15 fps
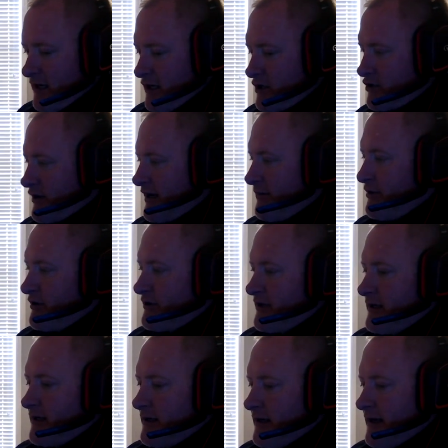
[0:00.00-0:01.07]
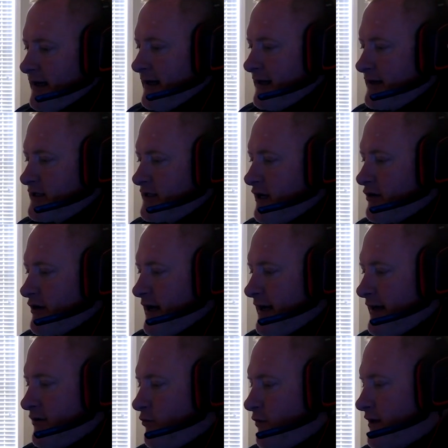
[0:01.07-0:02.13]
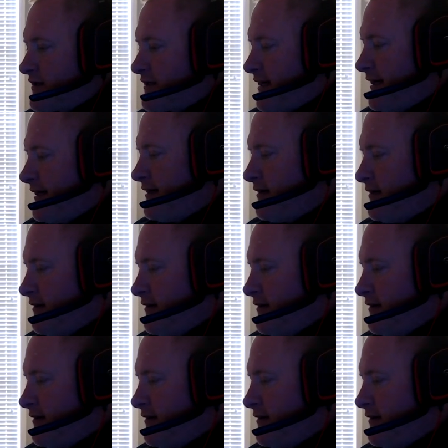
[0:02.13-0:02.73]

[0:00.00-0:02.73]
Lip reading: So I can put the tall guy on one side,